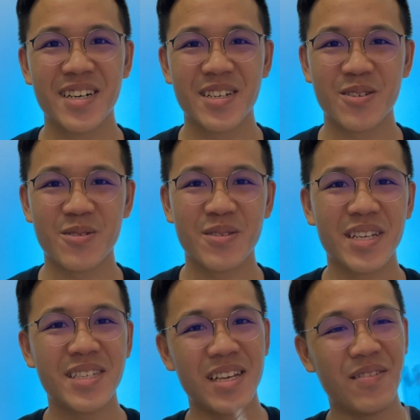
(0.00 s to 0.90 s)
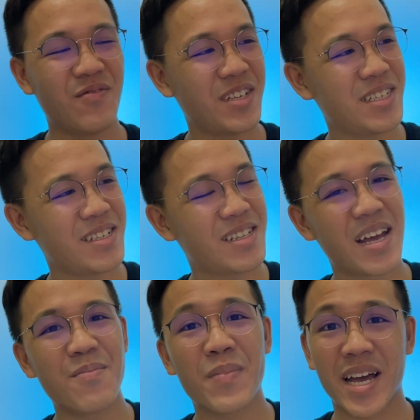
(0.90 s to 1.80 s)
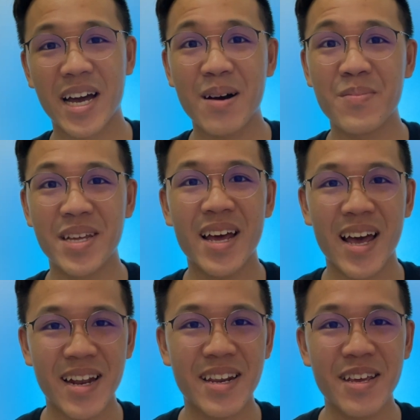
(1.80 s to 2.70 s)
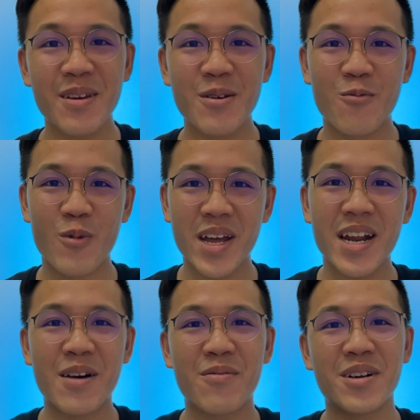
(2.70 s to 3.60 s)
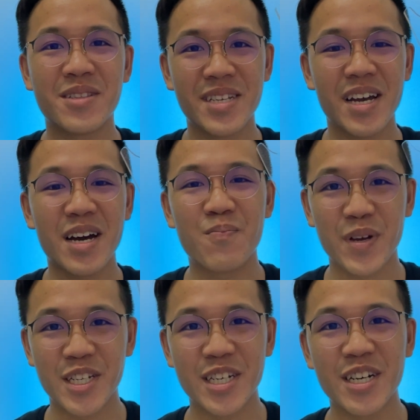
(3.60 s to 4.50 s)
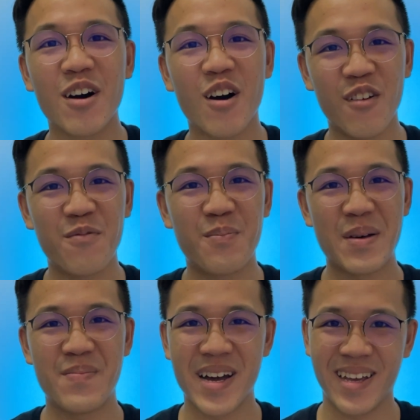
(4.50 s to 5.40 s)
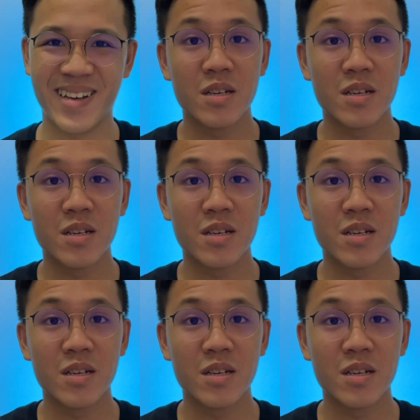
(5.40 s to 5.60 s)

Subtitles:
So this InviziStand might come in handy when I want to take a picture of my bike.